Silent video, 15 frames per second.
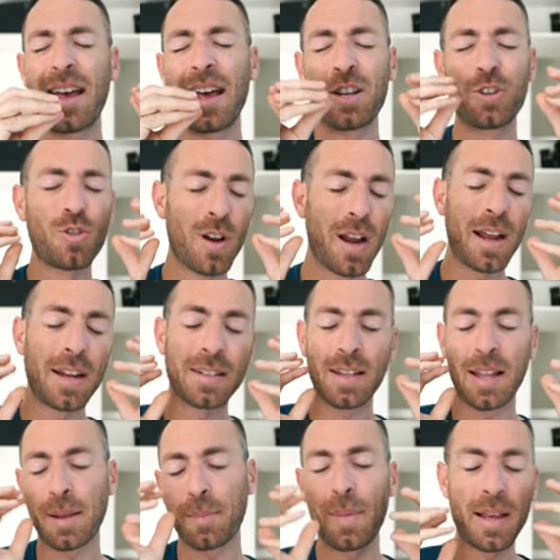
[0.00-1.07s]
and trying to
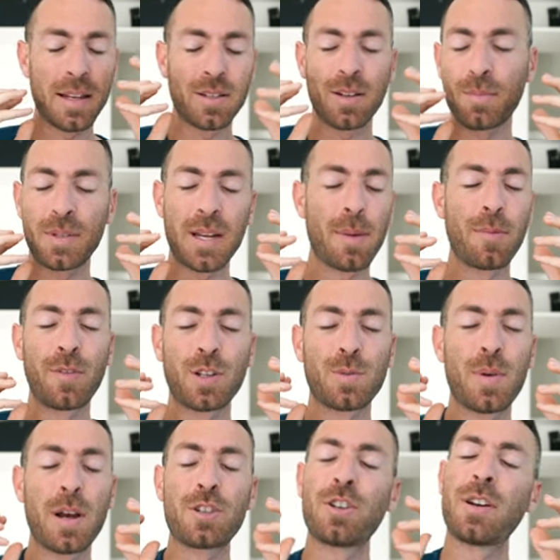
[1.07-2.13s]
like make some type of
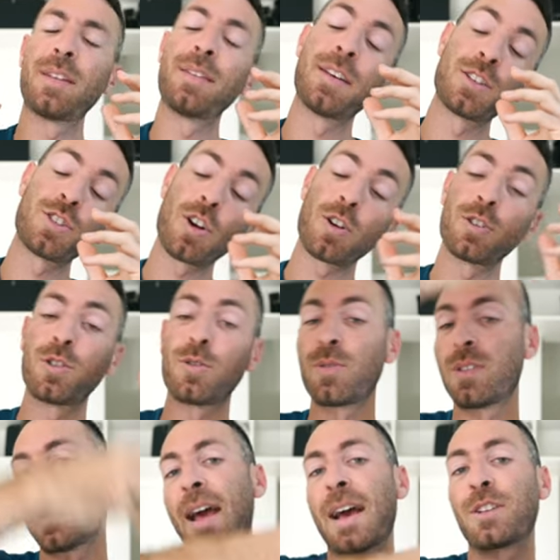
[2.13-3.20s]
expression and they start to do
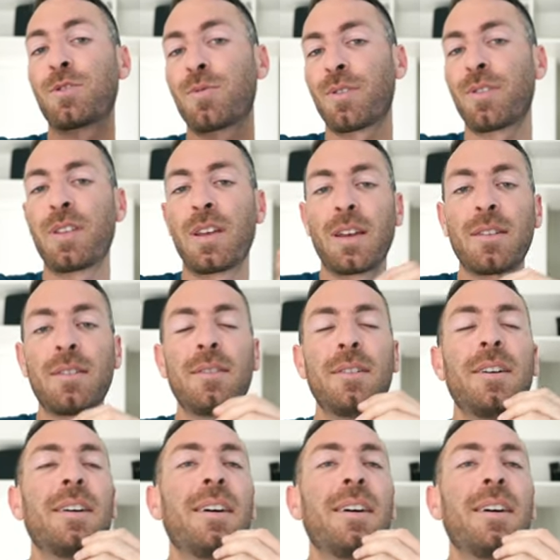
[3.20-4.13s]
the natural thing.